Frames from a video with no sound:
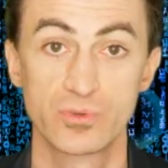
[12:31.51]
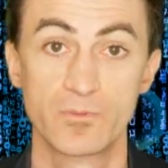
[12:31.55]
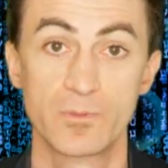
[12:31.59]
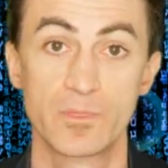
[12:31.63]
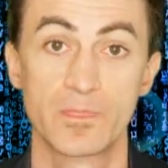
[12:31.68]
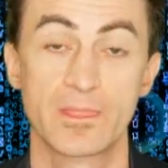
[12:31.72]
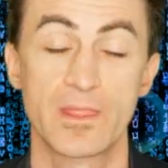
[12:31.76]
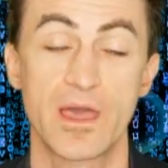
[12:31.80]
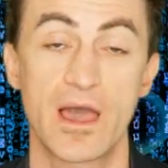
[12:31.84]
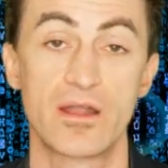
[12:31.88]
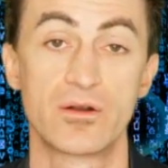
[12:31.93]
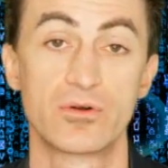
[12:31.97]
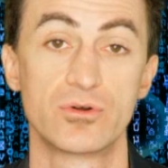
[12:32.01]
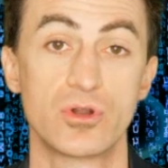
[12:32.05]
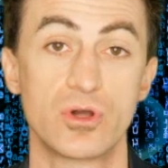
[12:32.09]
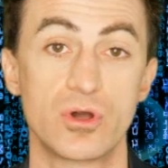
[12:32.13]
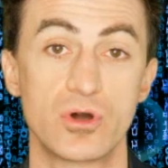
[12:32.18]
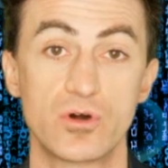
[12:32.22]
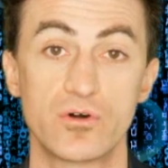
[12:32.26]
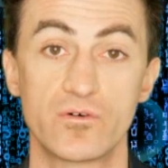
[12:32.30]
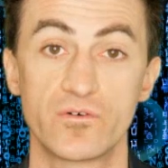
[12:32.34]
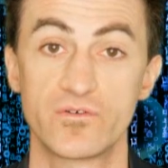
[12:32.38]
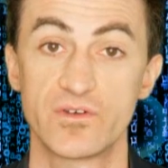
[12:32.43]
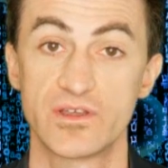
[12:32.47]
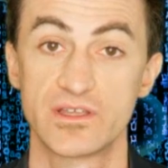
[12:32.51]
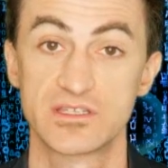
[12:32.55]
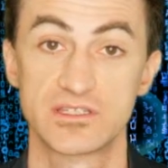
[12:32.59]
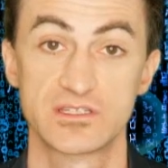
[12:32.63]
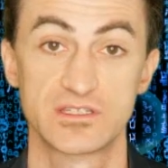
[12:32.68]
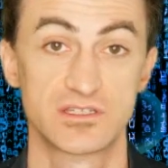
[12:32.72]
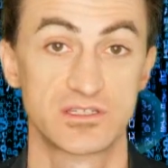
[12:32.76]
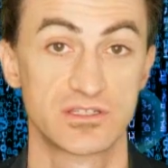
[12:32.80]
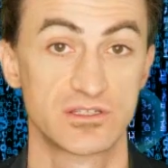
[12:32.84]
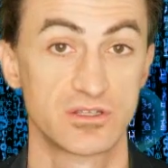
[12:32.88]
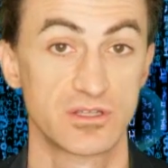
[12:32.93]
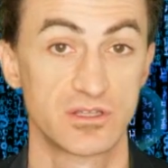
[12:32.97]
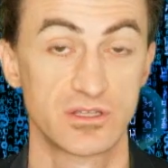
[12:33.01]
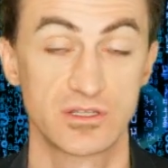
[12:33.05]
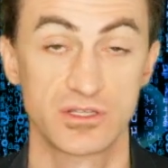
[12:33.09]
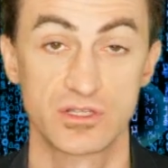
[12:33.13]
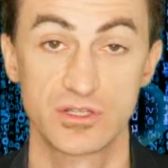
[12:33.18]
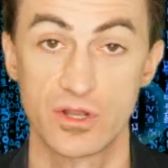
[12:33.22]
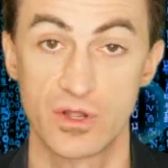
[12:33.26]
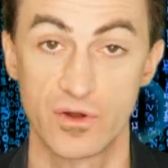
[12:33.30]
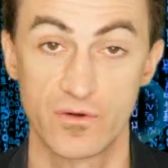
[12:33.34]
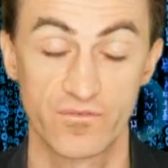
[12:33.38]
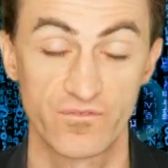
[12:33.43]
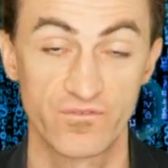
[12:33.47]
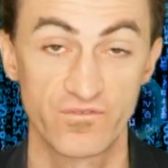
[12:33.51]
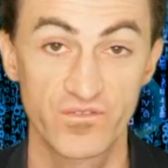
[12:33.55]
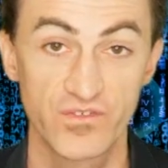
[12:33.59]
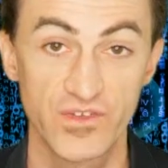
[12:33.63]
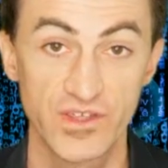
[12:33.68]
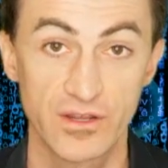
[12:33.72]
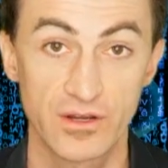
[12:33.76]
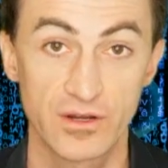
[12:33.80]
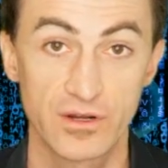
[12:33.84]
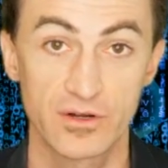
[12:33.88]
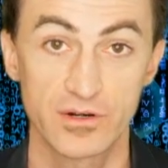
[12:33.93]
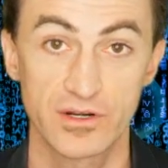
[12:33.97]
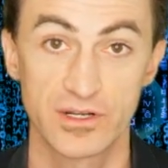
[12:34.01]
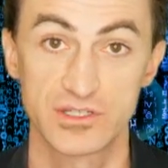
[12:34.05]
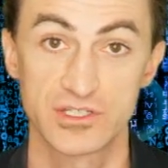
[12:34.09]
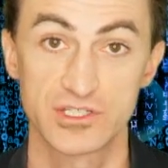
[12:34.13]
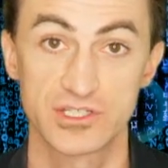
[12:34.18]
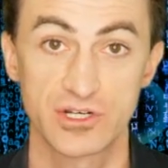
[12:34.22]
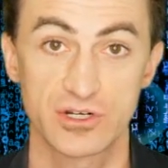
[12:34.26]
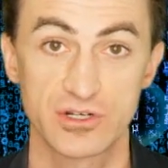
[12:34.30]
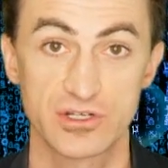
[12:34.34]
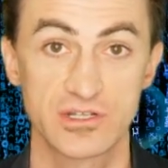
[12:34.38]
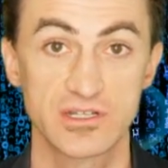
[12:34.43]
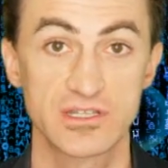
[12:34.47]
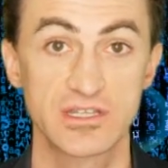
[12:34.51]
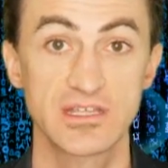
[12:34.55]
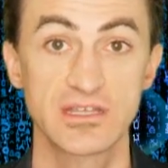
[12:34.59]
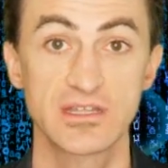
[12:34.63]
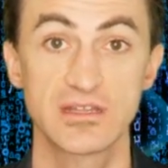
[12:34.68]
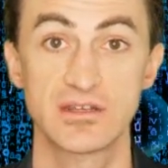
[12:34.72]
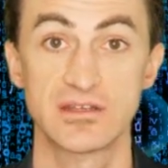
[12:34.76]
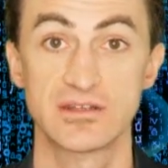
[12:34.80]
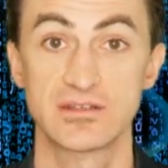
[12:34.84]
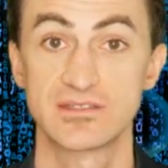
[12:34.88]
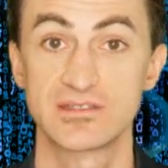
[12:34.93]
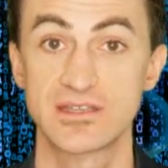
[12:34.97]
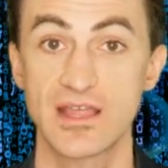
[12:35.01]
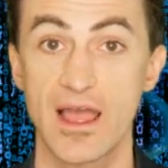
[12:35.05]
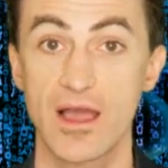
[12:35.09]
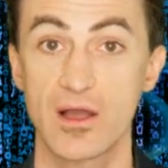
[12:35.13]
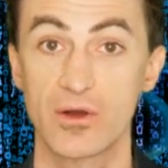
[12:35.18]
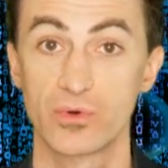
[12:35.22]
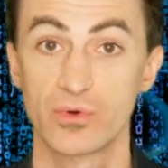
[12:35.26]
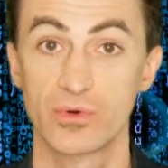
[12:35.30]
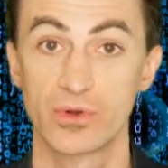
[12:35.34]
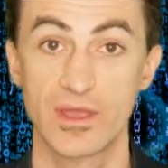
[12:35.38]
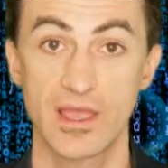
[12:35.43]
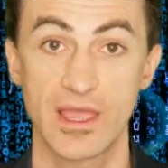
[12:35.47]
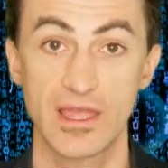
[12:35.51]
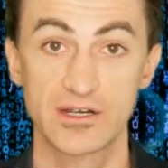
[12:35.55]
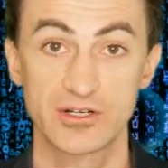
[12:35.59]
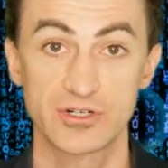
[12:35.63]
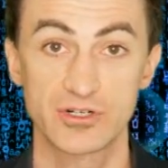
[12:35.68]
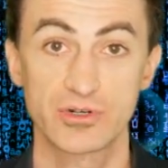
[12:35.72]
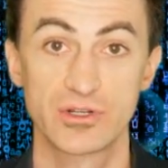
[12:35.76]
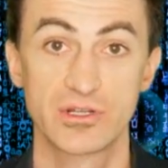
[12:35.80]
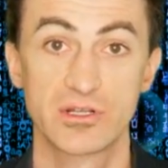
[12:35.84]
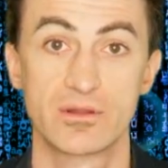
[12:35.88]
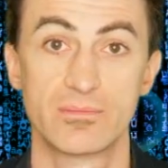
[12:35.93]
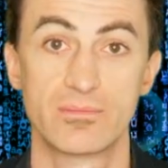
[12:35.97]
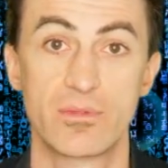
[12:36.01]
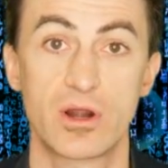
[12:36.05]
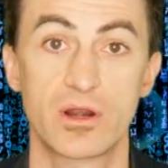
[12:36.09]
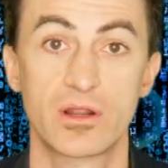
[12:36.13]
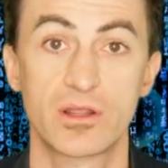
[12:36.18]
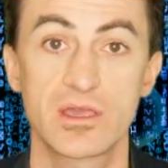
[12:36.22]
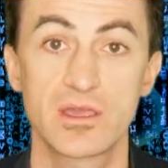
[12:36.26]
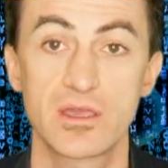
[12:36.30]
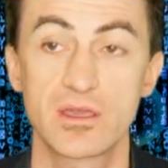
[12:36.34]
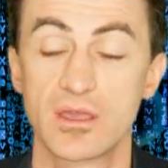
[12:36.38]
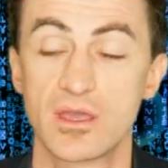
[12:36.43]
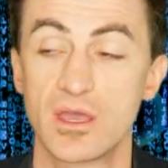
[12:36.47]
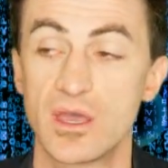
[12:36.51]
I don't know if it's fear and uncertainty and doubt entering the market,